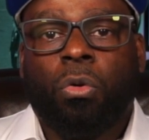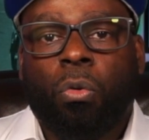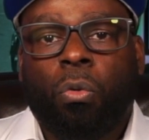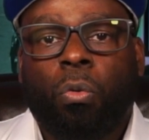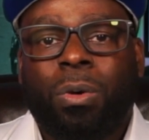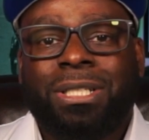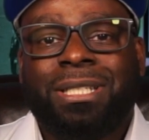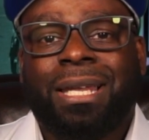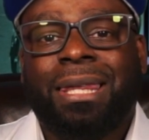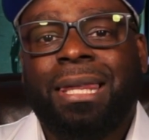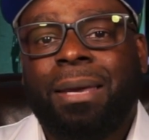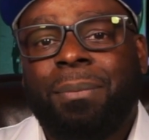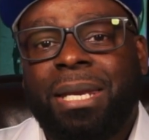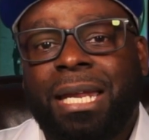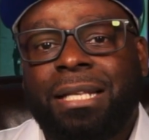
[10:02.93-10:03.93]
which
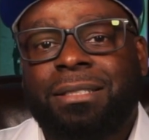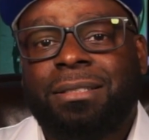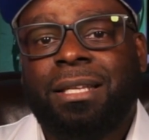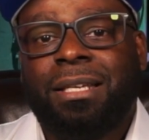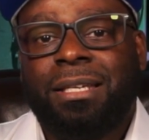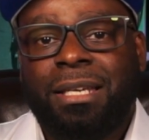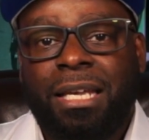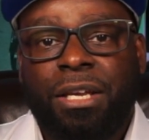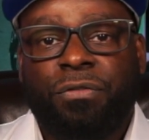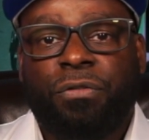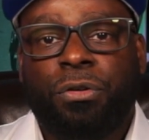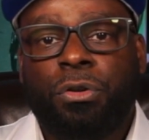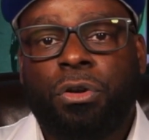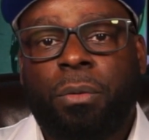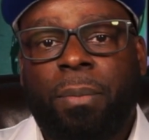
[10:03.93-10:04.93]
eliminates the need for
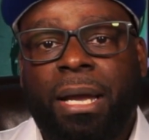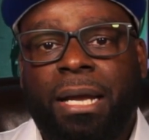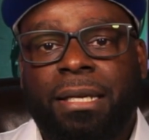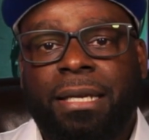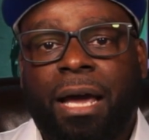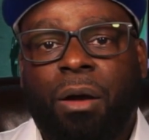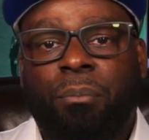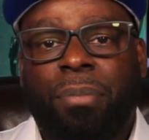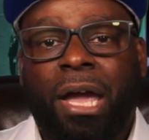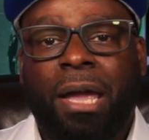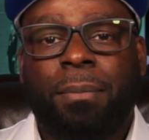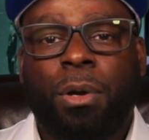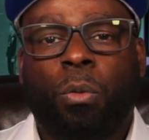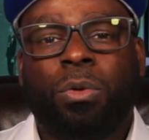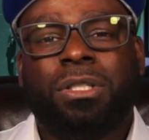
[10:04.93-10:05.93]
you to make a down
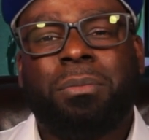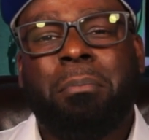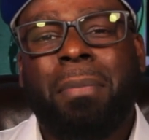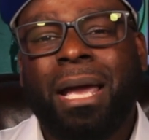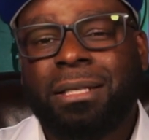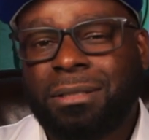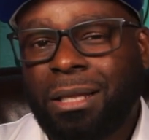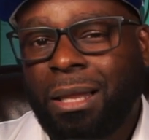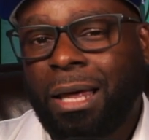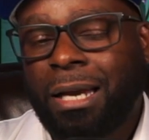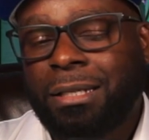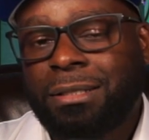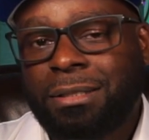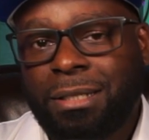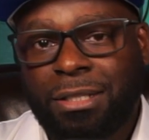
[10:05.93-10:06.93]
payment, which makes a lot of
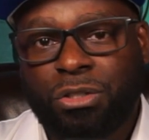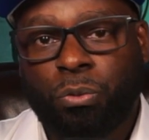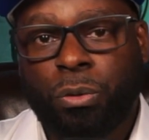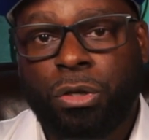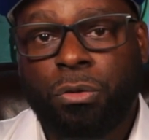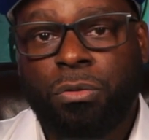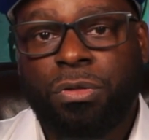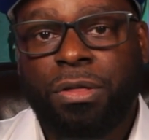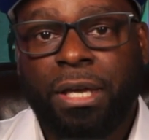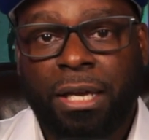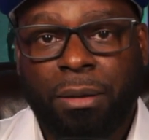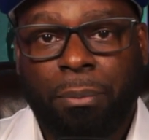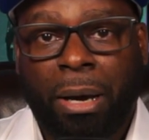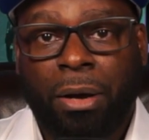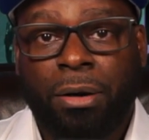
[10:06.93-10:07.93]
sense when you think
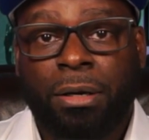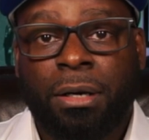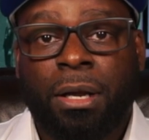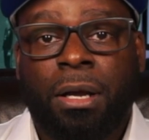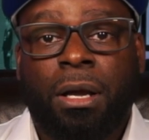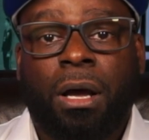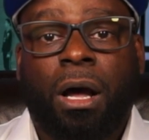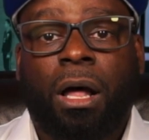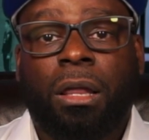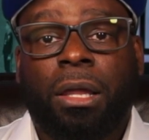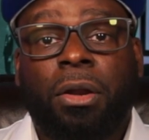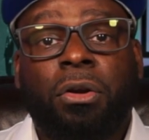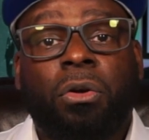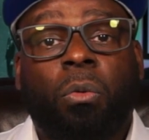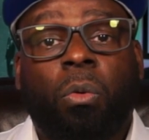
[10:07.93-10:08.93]
about it. A
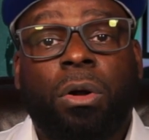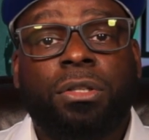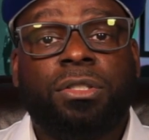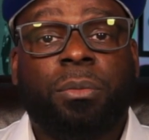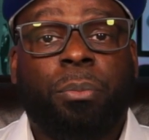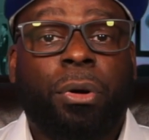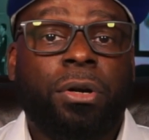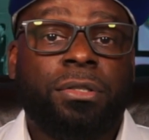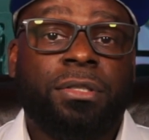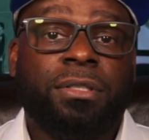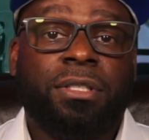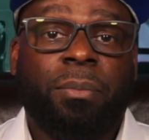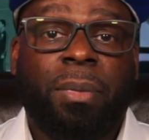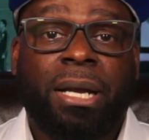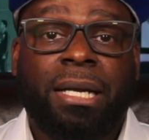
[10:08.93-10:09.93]
lender wants a person
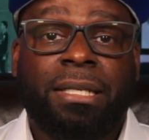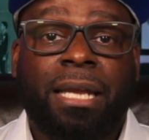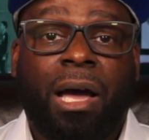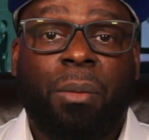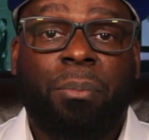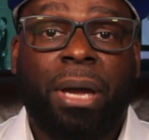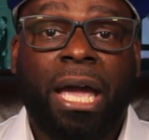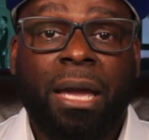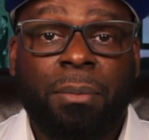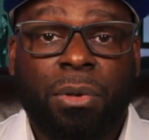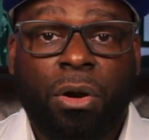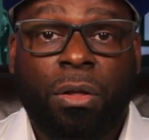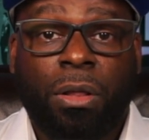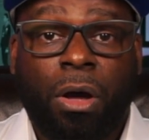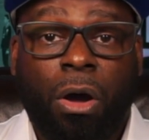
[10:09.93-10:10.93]
to make a down payment
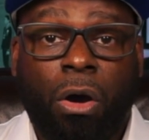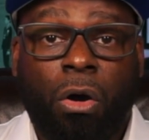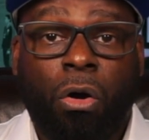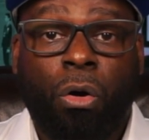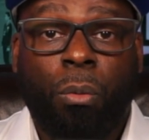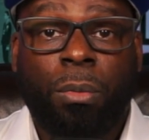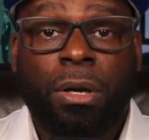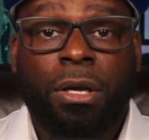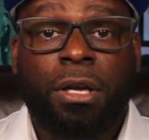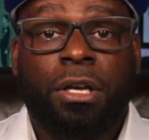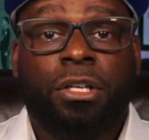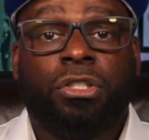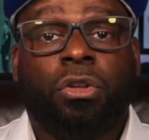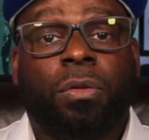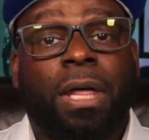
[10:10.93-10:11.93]
on the home
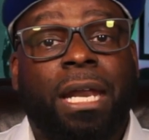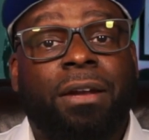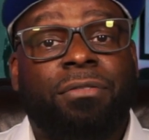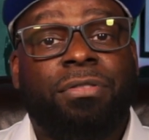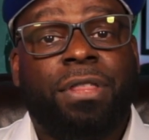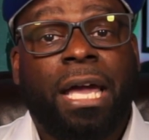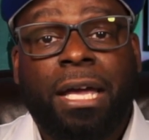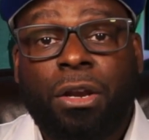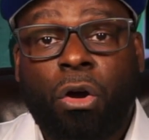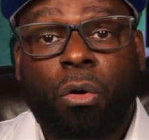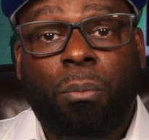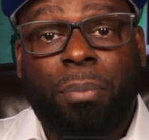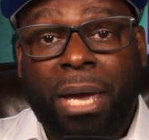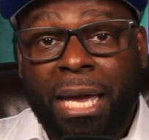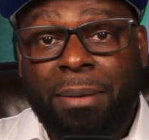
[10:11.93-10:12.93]
so that if they
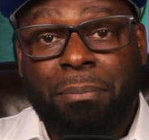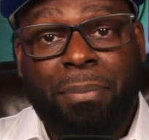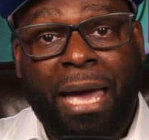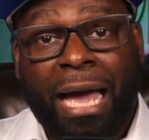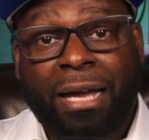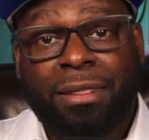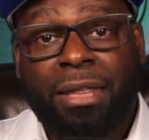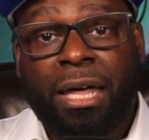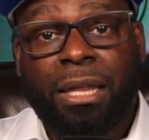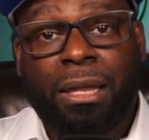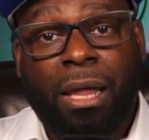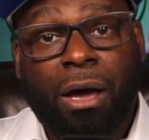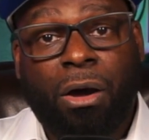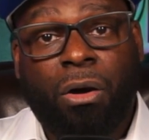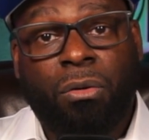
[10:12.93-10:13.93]
don't pay back that
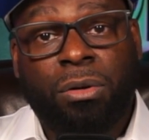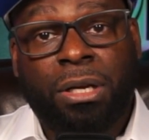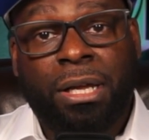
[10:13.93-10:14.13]
loan